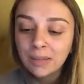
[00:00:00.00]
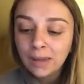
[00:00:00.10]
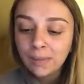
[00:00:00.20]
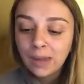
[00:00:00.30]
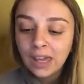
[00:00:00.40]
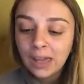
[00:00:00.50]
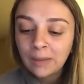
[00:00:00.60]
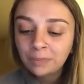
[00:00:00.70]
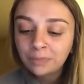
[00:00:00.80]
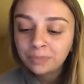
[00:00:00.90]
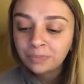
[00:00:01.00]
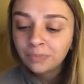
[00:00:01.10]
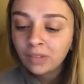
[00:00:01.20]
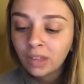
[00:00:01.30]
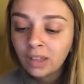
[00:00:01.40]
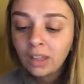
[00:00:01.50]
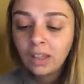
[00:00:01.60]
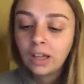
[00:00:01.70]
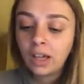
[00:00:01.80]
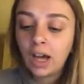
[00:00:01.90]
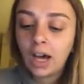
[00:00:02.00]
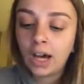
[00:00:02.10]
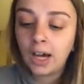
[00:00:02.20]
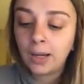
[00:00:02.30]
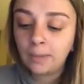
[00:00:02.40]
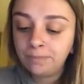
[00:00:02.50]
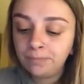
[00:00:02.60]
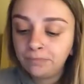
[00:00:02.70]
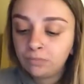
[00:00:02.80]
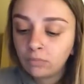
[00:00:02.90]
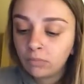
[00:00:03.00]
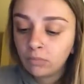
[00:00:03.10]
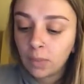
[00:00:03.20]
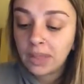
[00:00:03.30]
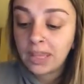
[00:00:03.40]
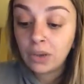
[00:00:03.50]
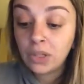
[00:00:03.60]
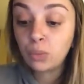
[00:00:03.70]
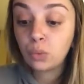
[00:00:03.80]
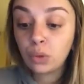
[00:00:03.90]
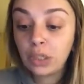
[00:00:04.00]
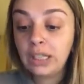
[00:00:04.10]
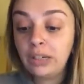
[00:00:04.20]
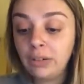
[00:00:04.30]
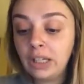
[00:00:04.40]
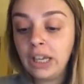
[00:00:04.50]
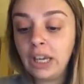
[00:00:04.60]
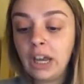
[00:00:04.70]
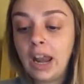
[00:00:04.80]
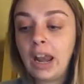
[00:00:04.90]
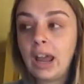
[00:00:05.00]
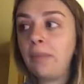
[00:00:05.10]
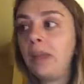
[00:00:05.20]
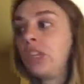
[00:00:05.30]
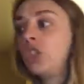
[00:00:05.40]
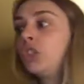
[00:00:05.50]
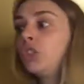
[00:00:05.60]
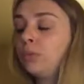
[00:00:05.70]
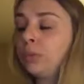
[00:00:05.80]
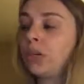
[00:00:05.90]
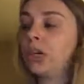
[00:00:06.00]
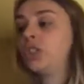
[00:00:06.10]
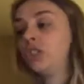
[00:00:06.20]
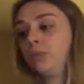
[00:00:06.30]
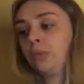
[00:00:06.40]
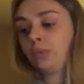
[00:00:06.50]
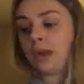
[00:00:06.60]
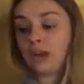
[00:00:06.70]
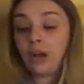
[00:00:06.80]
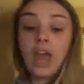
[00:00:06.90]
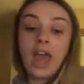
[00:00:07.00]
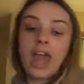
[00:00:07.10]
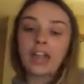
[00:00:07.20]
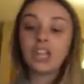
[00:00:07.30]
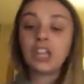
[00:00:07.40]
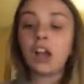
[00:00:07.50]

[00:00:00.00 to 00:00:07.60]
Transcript: maybe. But that was really, really good. And I'm, like, super, super proud. And